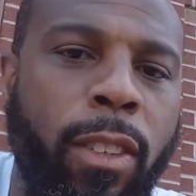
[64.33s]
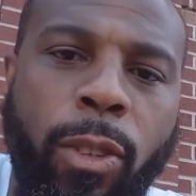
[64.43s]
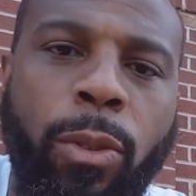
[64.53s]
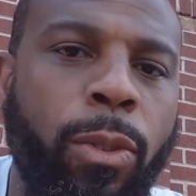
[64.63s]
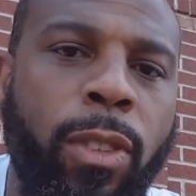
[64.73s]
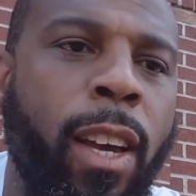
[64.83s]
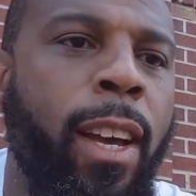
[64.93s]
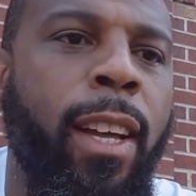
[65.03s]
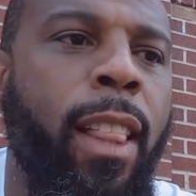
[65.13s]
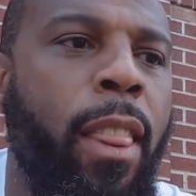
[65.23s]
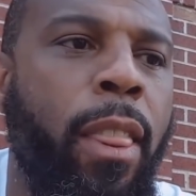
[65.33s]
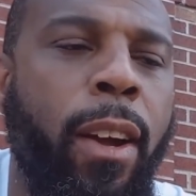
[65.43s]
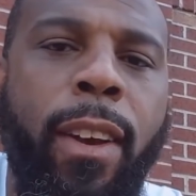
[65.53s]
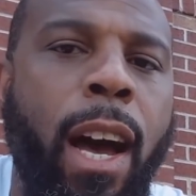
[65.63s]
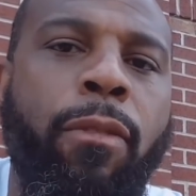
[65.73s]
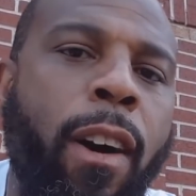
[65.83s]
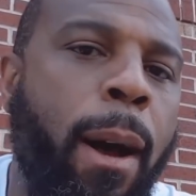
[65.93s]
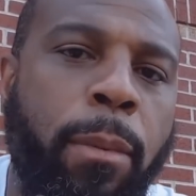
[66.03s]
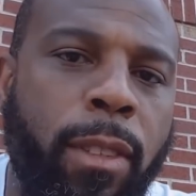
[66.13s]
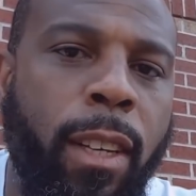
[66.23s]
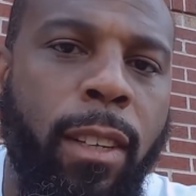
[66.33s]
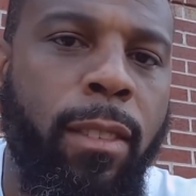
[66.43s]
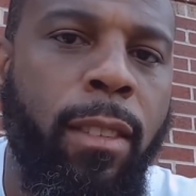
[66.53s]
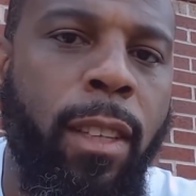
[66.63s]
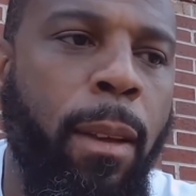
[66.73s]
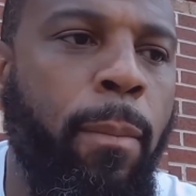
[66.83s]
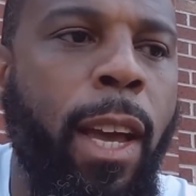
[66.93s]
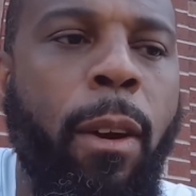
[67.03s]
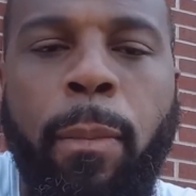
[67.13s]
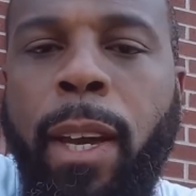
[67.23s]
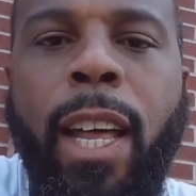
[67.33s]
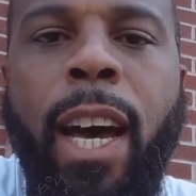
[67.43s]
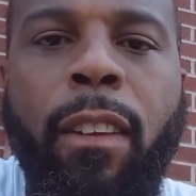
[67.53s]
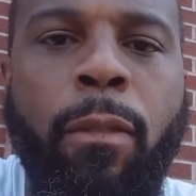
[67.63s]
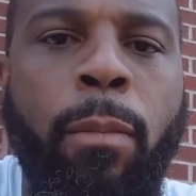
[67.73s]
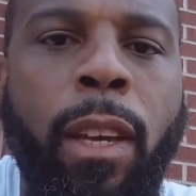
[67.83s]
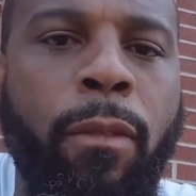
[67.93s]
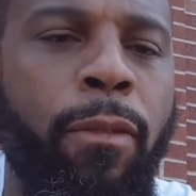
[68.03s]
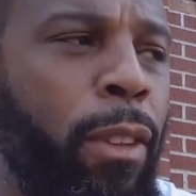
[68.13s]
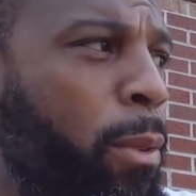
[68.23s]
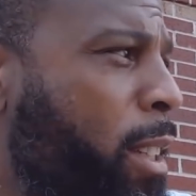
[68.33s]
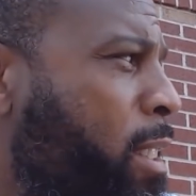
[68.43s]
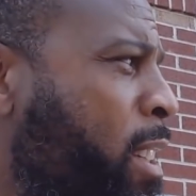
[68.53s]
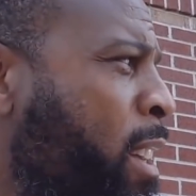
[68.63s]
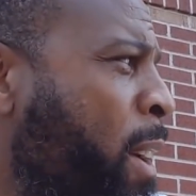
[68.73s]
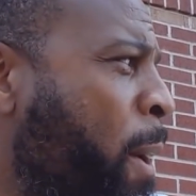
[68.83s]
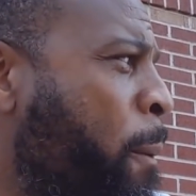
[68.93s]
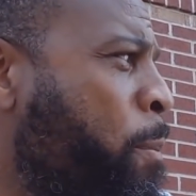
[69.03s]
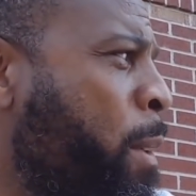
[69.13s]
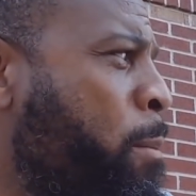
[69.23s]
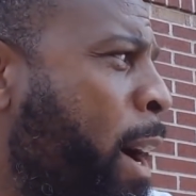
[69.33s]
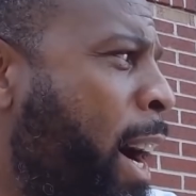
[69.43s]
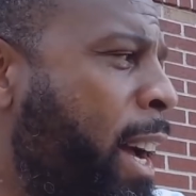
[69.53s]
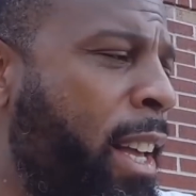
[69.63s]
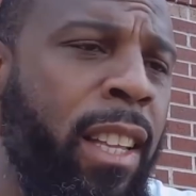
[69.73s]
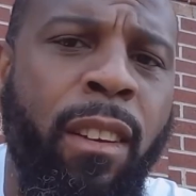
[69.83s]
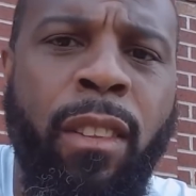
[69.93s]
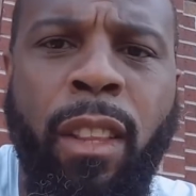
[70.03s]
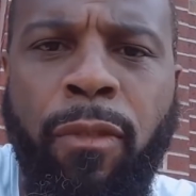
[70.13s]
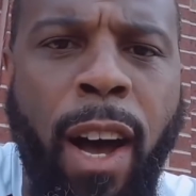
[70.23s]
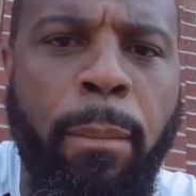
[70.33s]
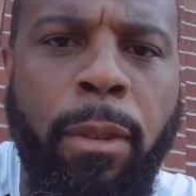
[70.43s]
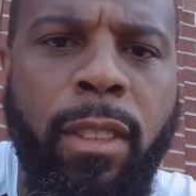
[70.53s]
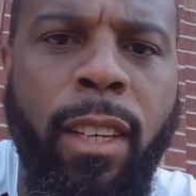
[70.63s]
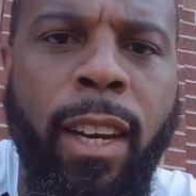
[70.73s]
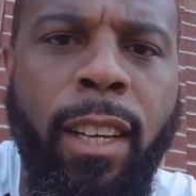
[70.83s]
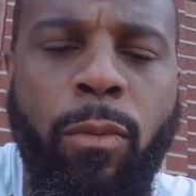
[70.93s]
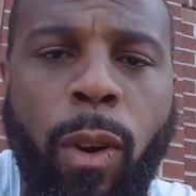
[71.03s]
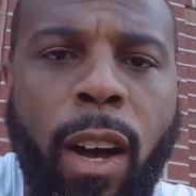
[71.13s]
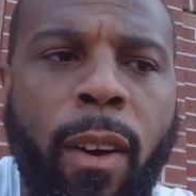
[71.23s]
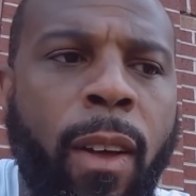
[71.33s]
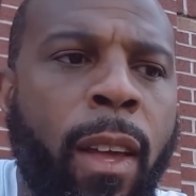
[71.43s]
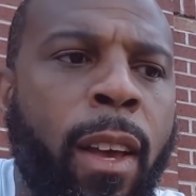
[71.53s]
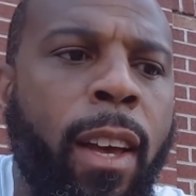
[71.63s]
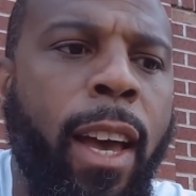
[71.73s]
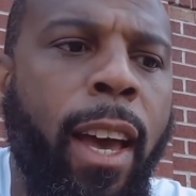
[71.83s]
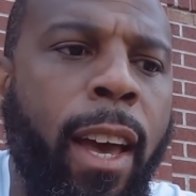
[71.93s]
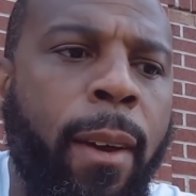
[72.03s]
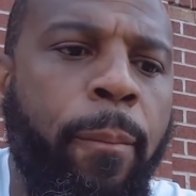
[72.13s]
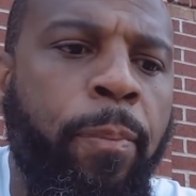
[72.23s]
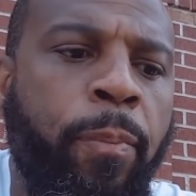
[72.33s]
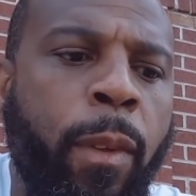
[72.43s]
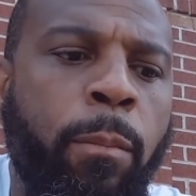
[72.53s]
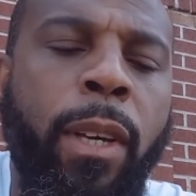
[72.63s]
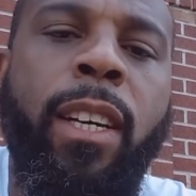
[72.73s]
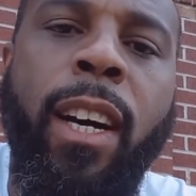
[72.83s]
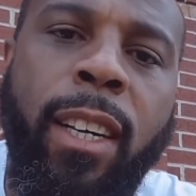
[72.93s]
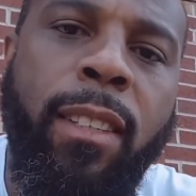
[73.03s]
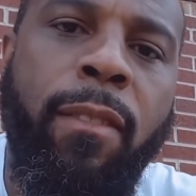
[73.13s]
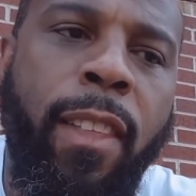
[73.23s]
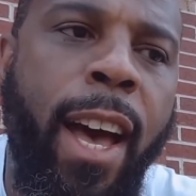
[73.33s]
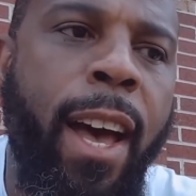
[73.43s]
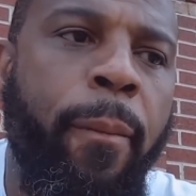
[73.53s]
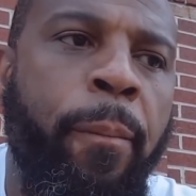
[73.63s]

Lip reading: to use, they're not 5%ers. They may or may not even be influenced by the 5% as well. And because of that,